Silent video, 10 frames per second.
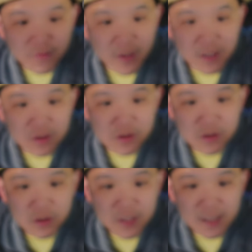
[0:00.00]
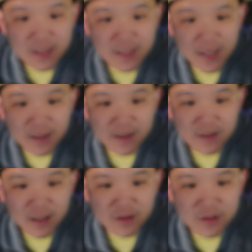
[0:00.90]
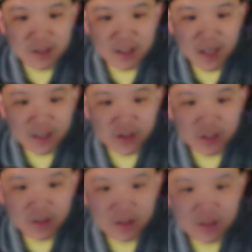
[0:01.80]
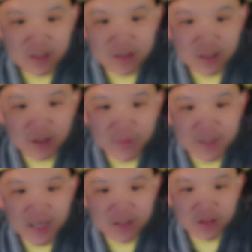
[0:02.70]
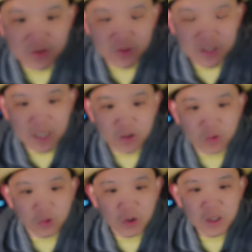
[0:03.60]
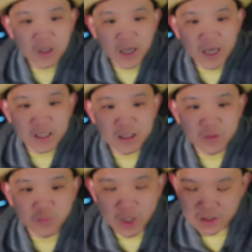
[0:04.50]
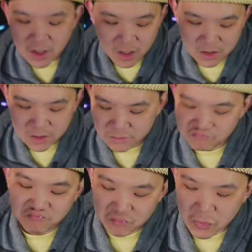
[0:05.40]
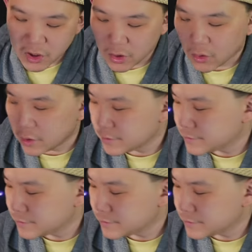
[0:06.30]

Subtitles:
I turn that like that, can you see the texture? There's a little bit of texture to it, it's kind of cool. And the bronze color, pretty cool.